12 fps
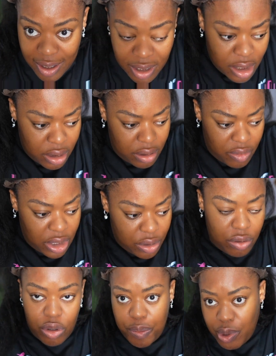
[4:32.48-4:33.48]
Some
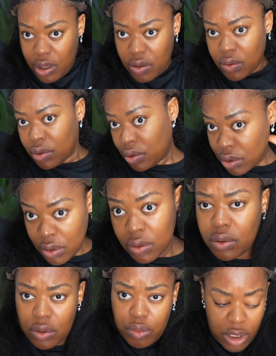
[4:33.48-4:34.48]
luck in the book,
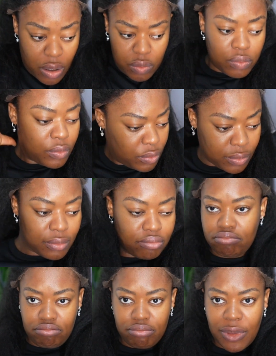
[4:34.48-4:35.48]
I don't give
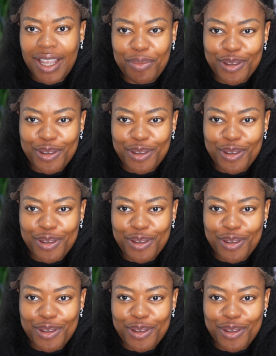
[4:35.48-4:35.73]
a what someone